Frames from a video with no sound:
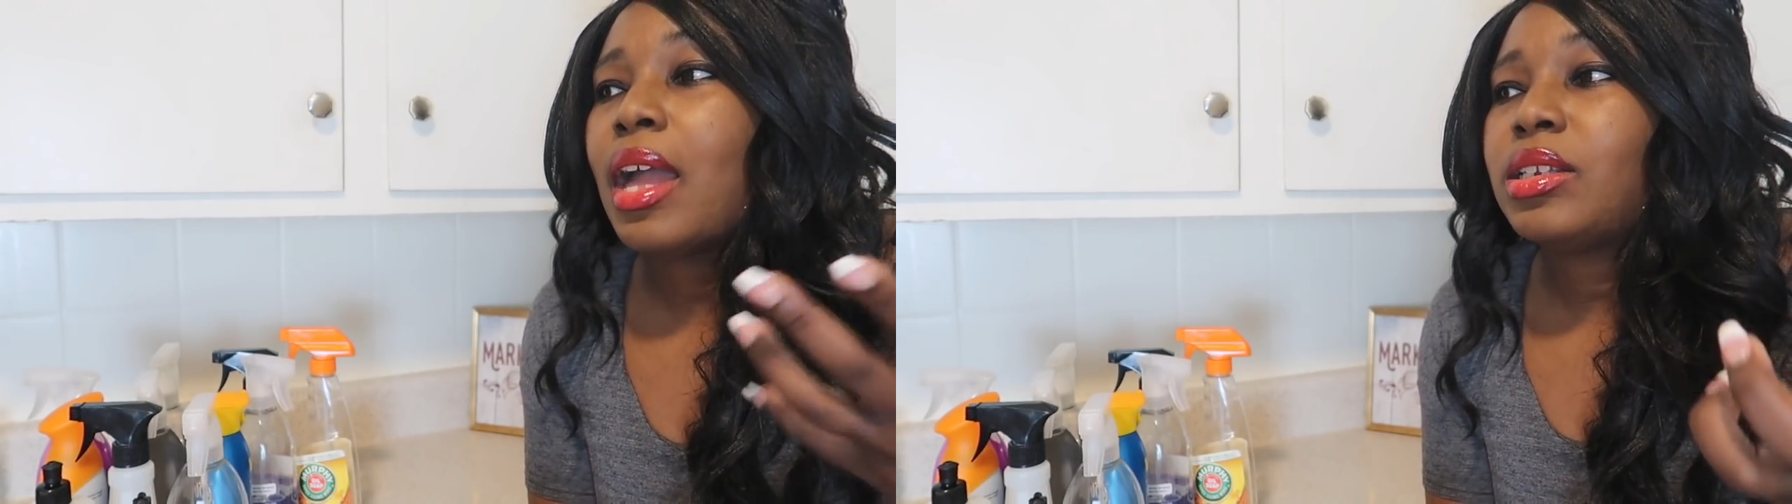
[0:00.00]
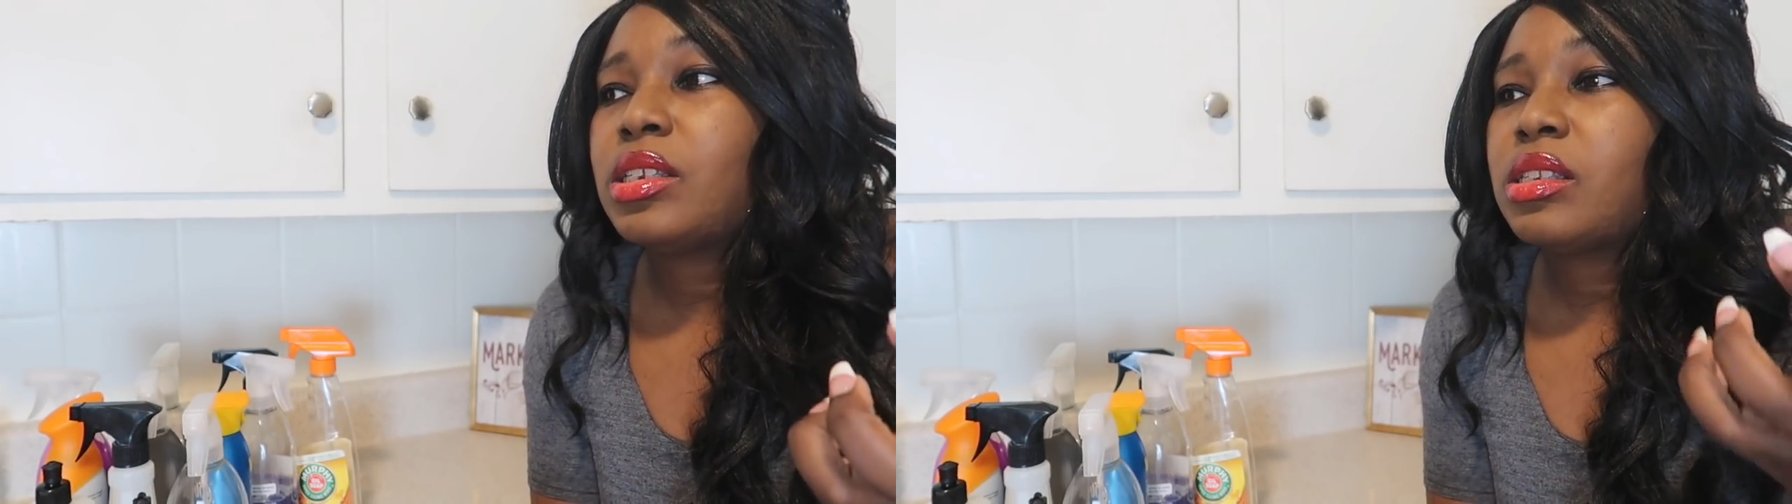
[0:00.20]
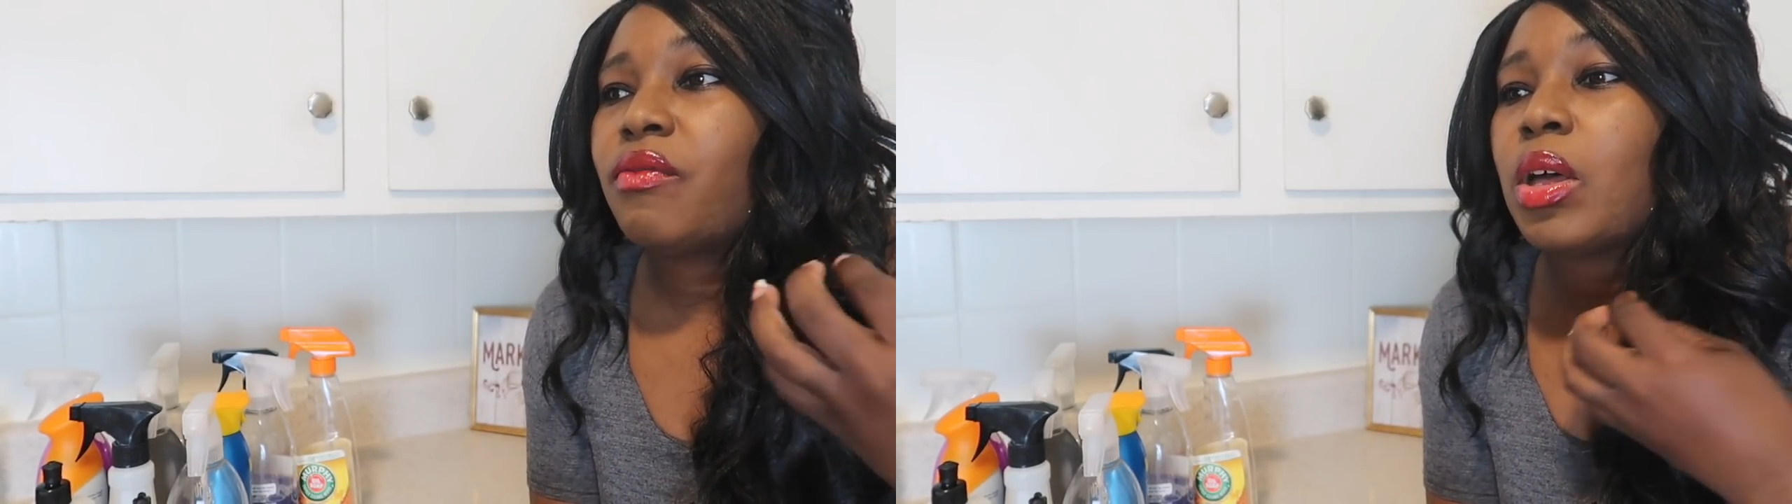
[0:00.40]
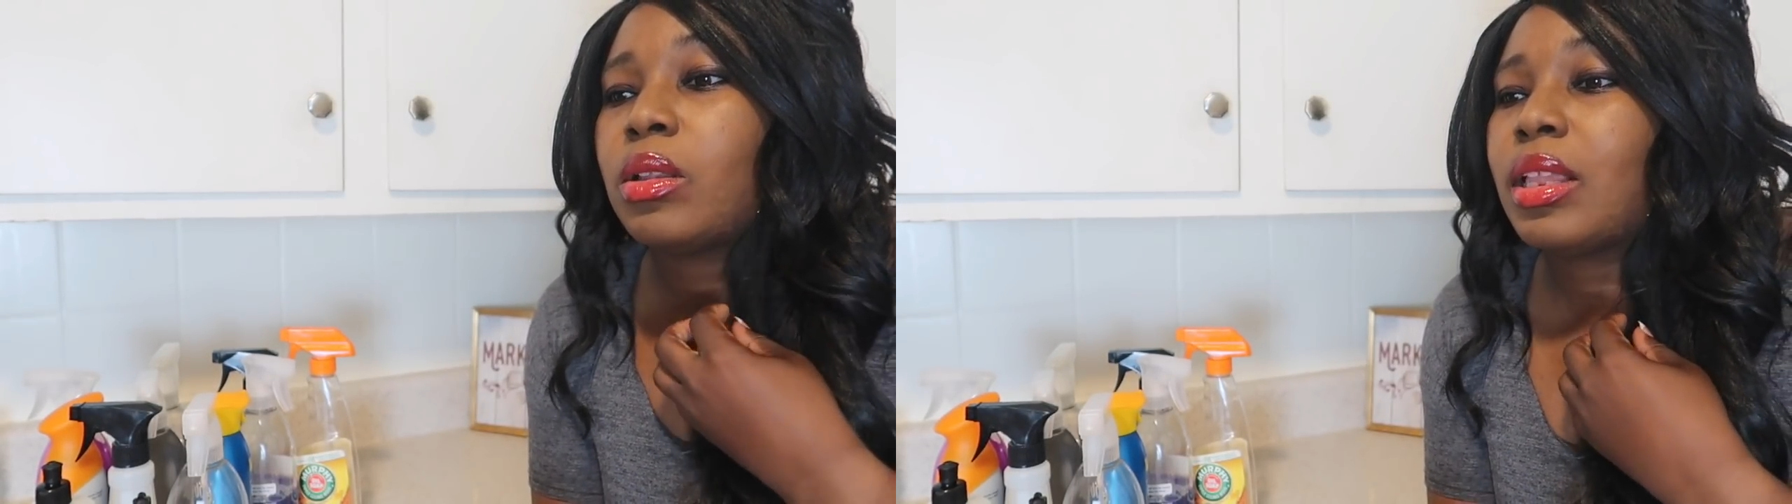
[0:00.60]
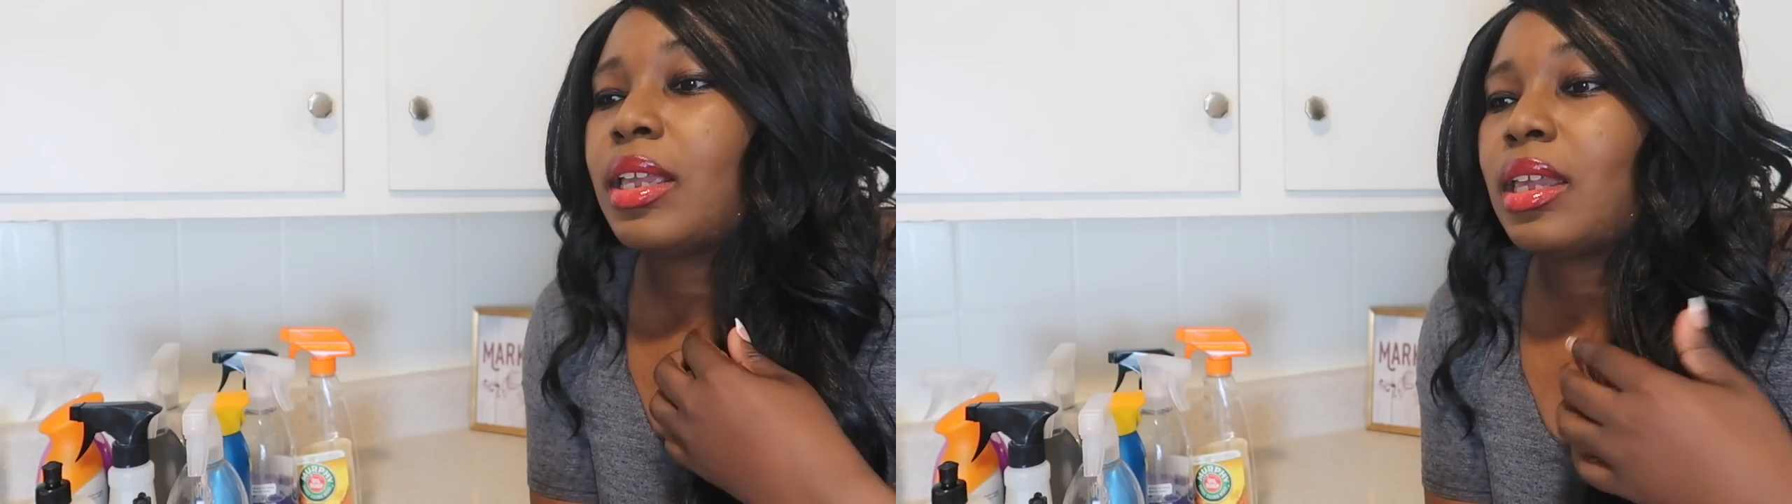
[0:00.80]
I just
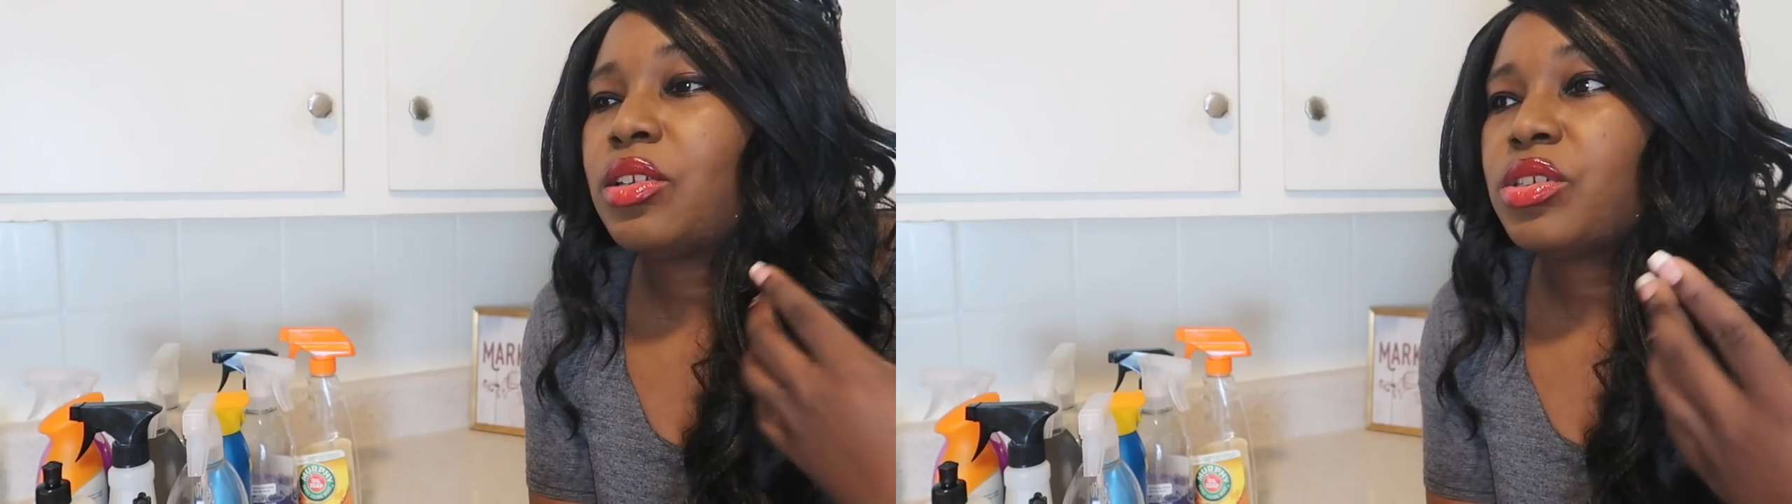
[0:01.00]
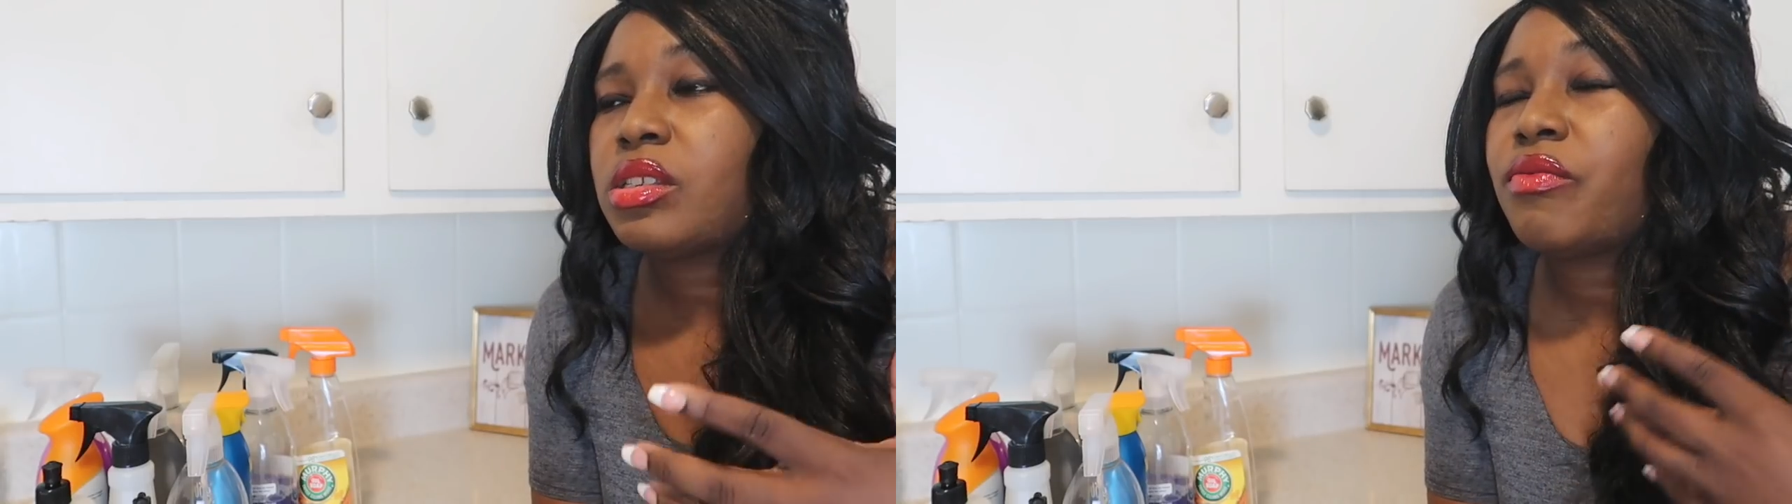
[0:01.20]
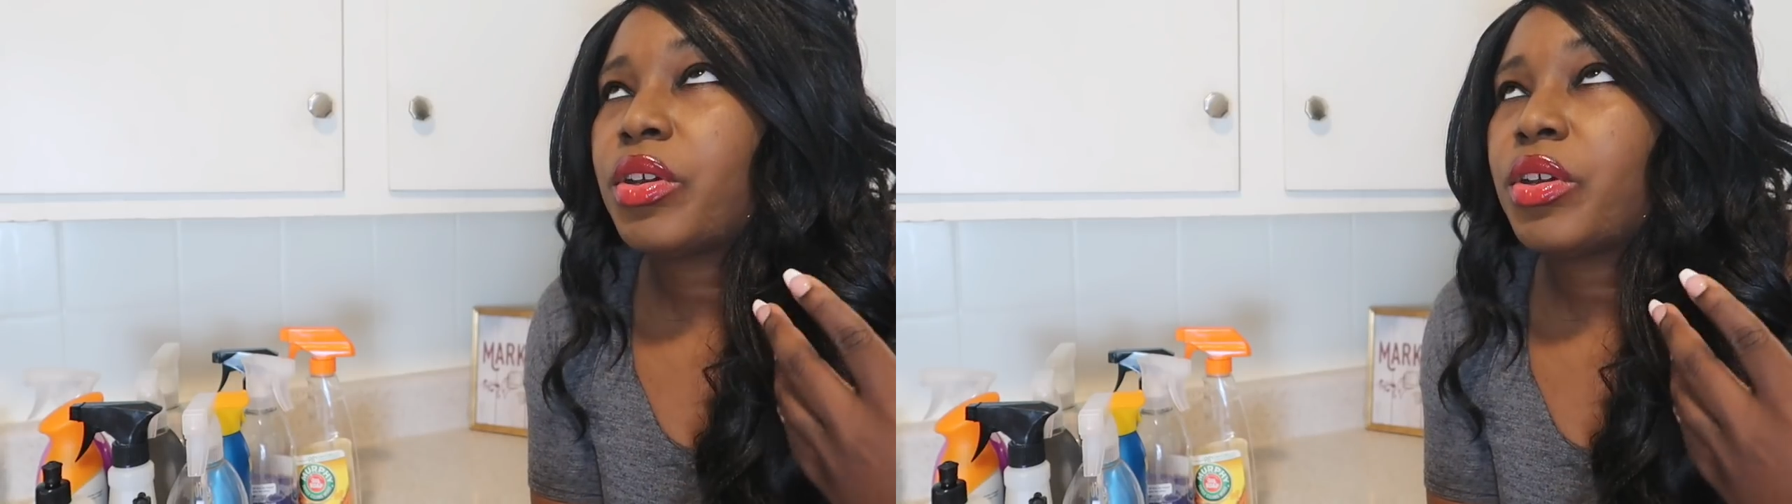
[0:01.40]
felt like it's just